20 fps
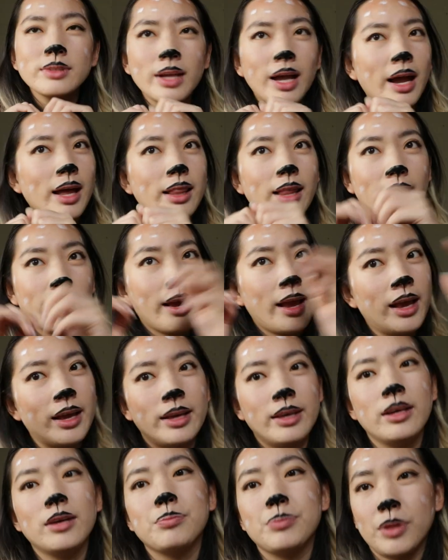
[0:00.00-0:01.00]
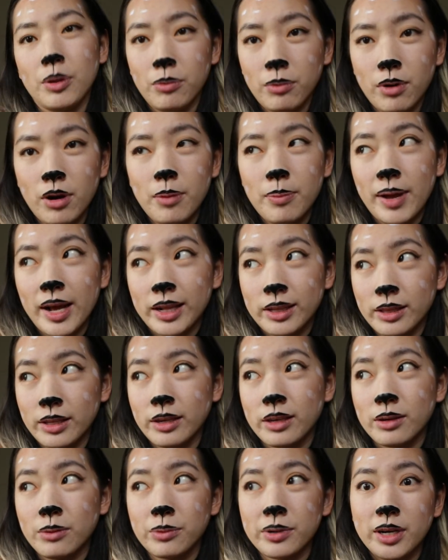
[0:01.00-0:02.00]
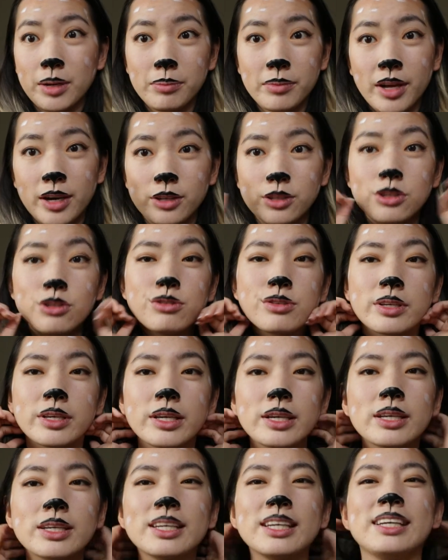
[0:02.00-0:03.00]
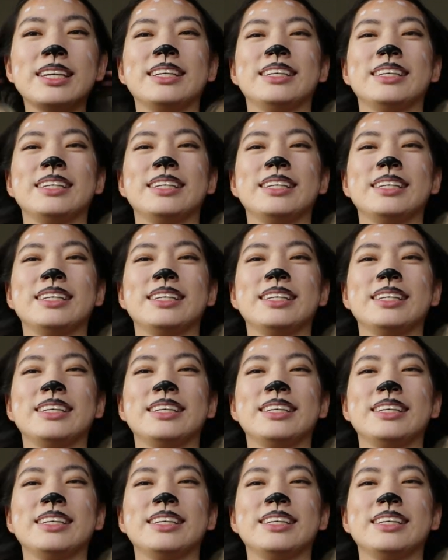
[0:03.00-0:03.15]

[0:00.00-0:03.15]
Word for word: I like hang up the wall back there when I'm not using it.